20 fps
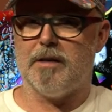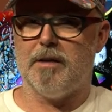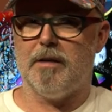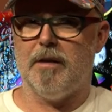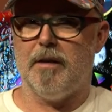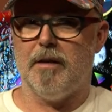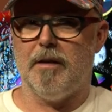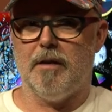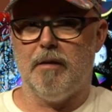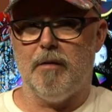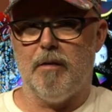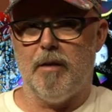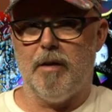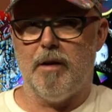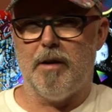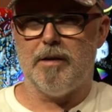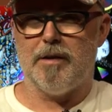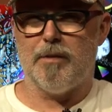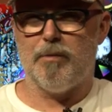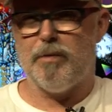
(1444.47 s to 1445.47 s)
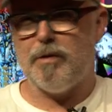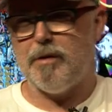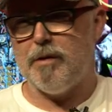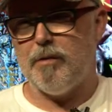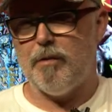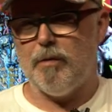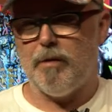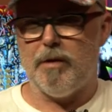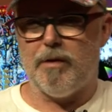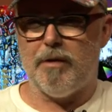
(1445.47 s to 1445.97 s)
And then he said, would you,
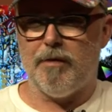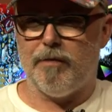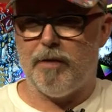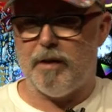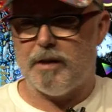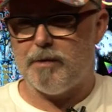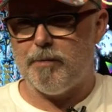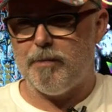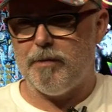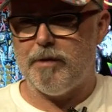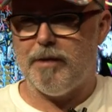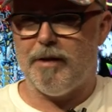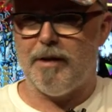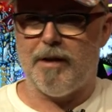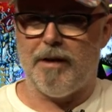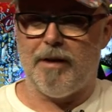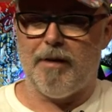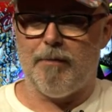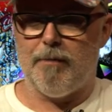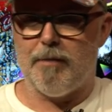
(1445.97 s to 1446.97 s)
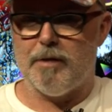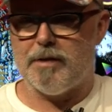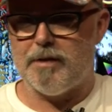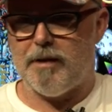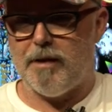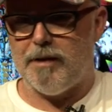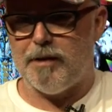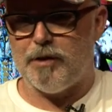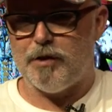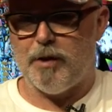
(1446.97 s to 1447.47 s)
are you flexible? And I gave him a
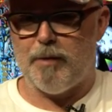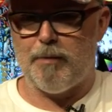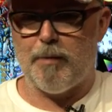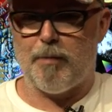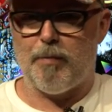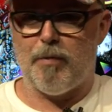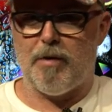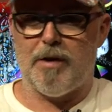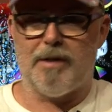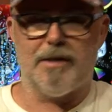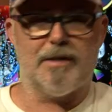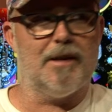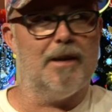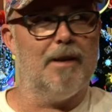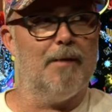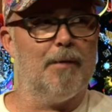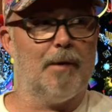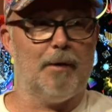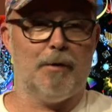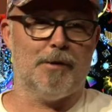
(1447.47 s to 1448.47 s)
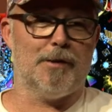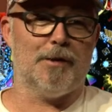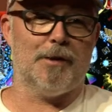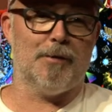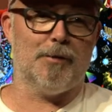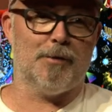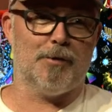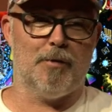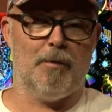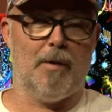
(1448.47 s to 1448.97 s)
slightly cheaper price that I was
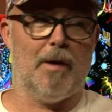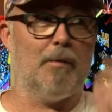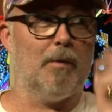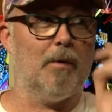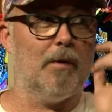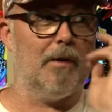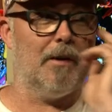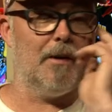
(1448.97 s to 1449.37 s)
still super happy with.